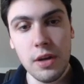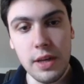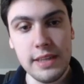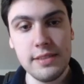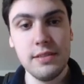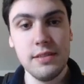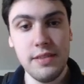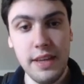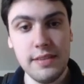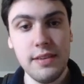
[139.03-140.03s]
is
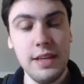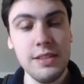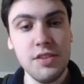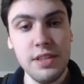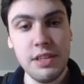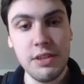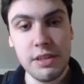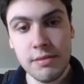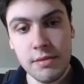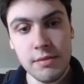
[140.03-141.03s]
data engineering.
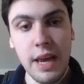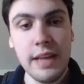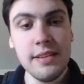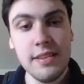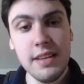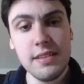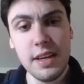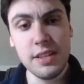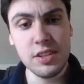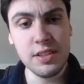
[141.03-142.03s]
And in data
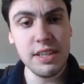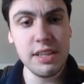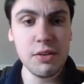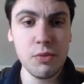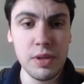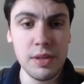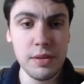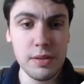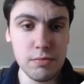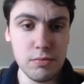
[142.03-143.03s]
engineering, we
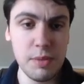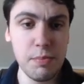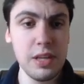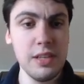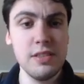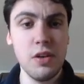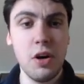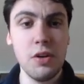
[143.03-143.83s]
typically start